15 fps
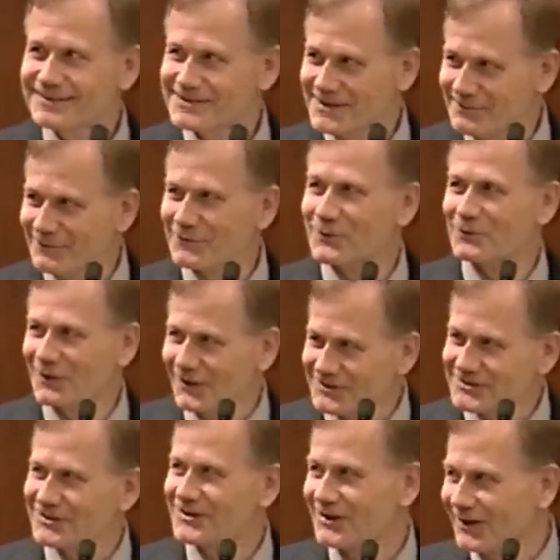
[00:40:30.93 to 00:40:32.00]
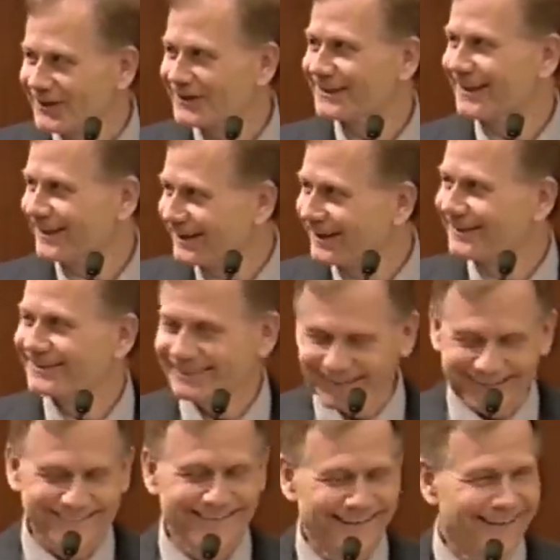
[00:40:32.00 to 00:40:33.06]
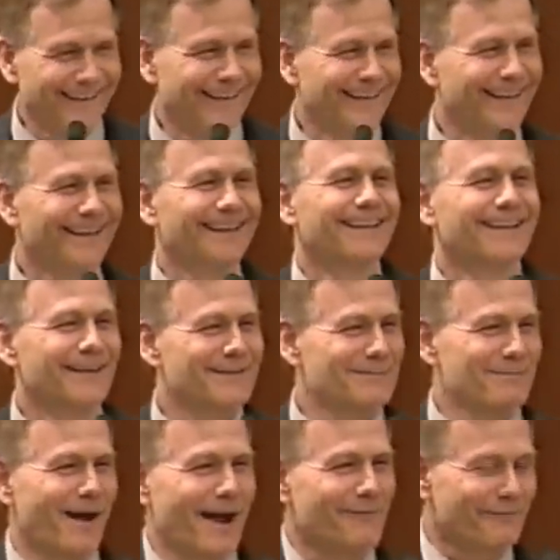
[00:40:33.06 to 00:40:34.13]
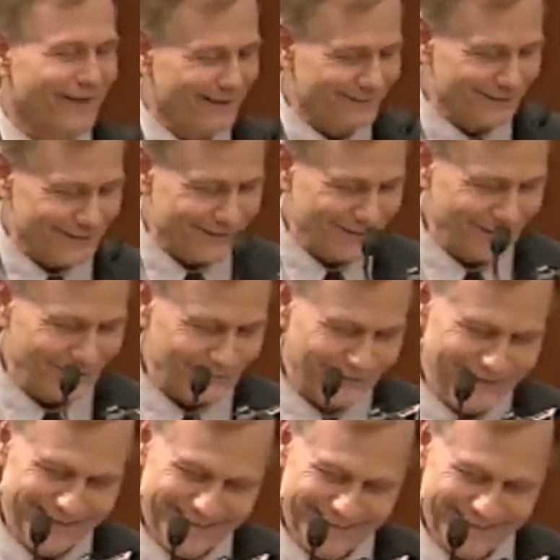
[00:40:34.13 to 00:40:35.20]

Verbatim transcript: Some of you watched The Crocodile Hunter. It's my favorite show.